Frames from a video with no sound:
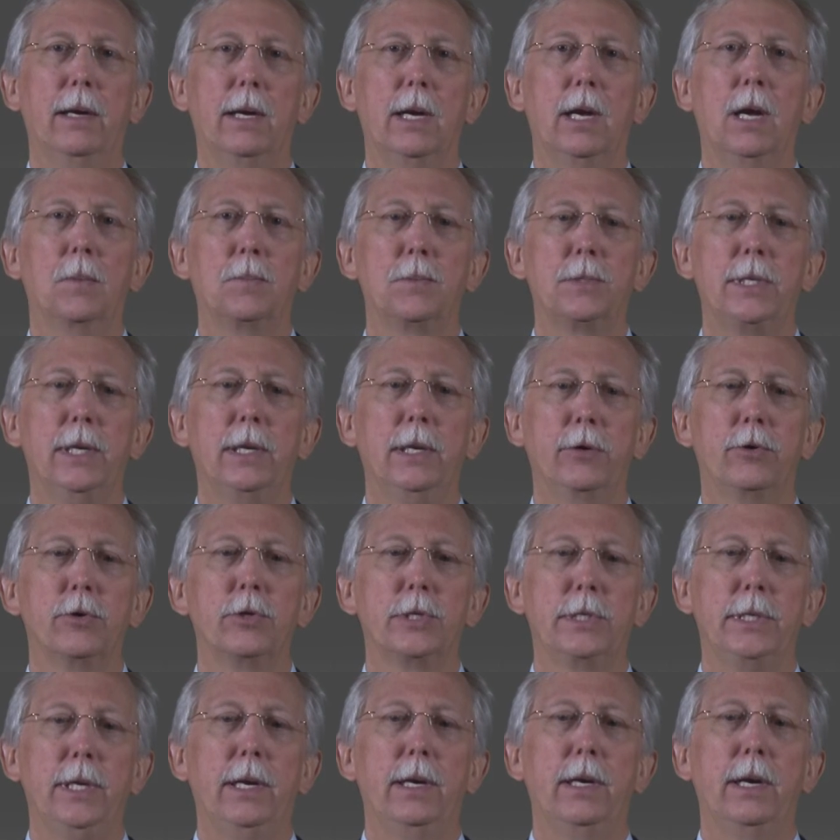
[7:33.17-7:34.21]
It helps to
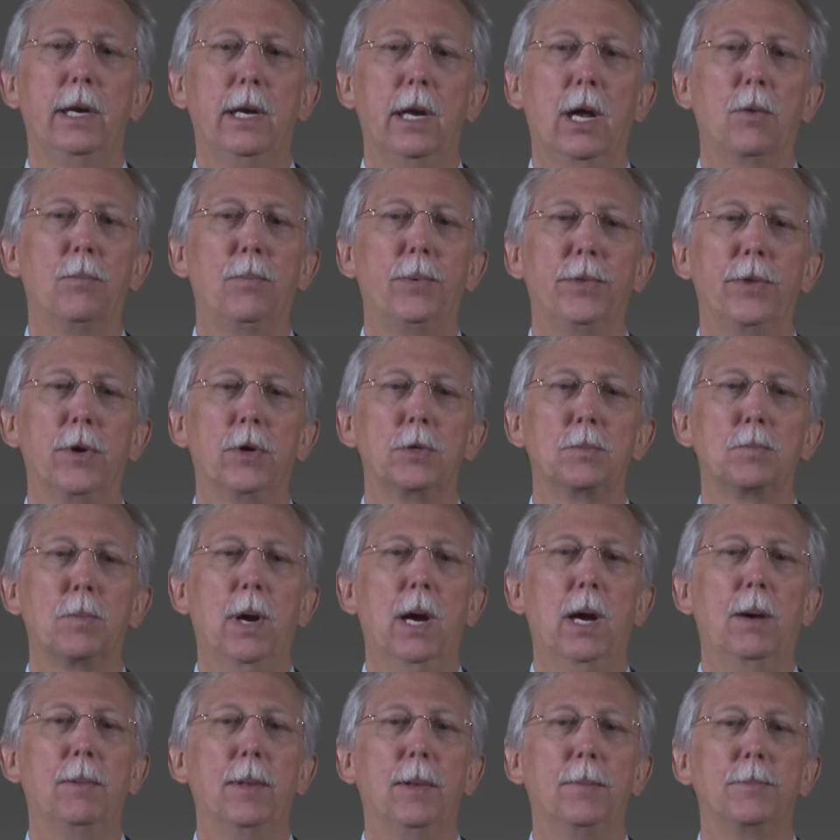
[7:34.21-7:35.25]
intercede and help with those
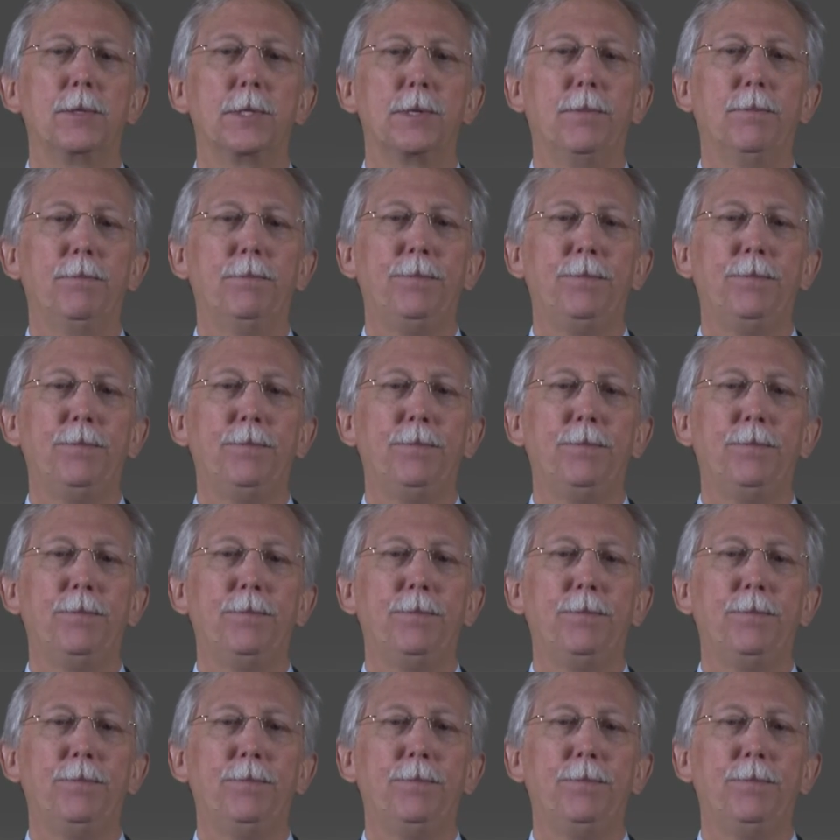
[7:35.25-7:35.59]
problems.